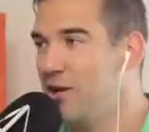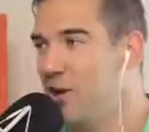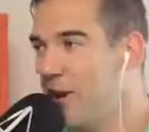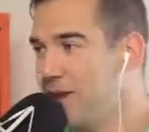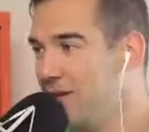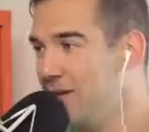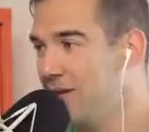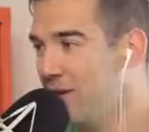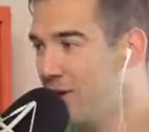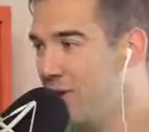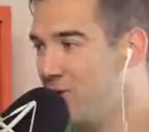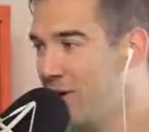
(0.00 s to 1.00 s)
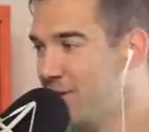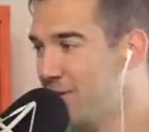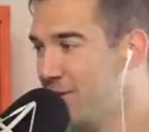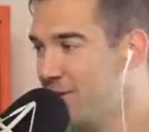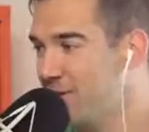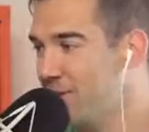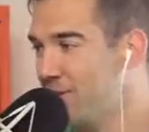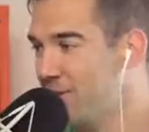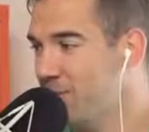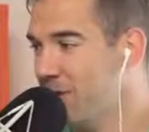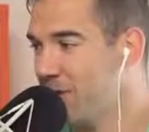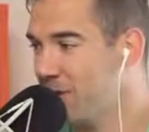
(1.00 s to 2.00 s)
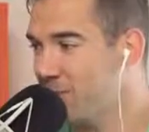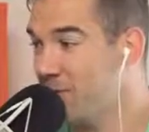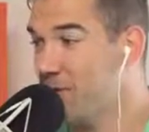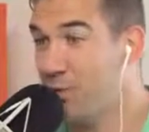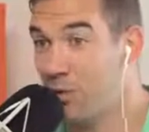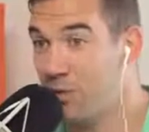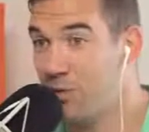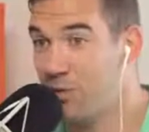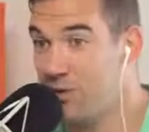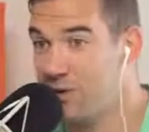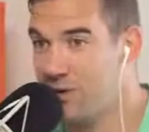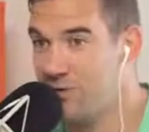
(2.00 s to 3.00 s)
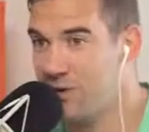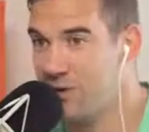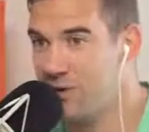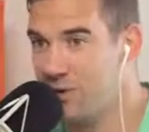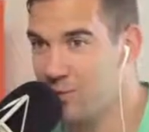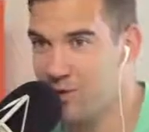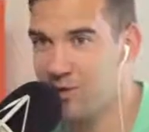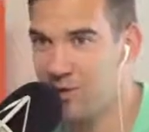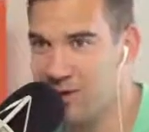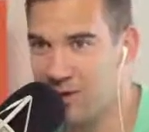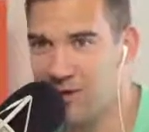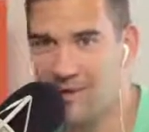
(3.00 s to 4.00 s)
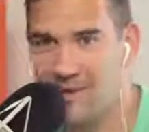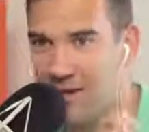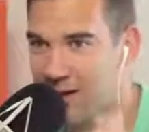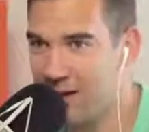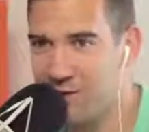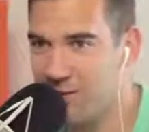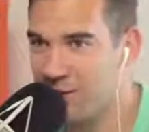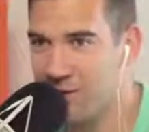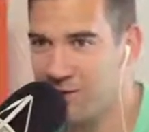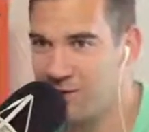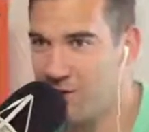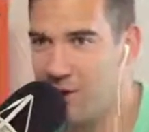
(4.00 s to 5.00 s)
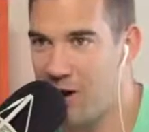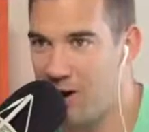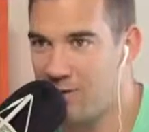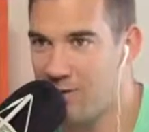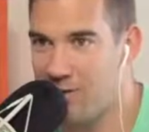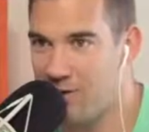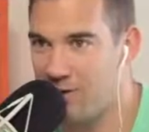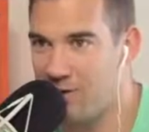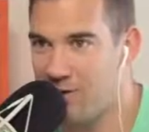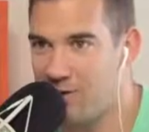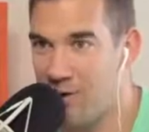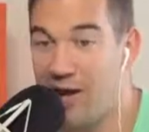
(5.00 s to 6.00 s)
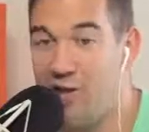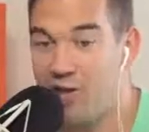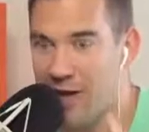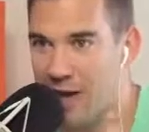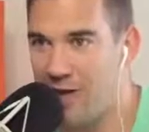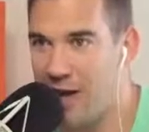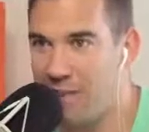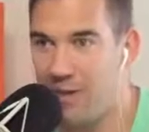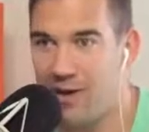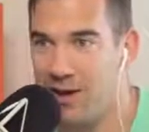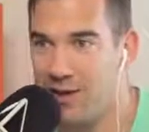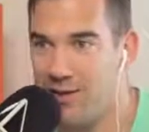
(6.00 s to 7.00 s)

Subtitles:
had no idea that you were trying to build something bigger around the world with these videos. You were just like, it's dedicated for my co-op and for educating them because...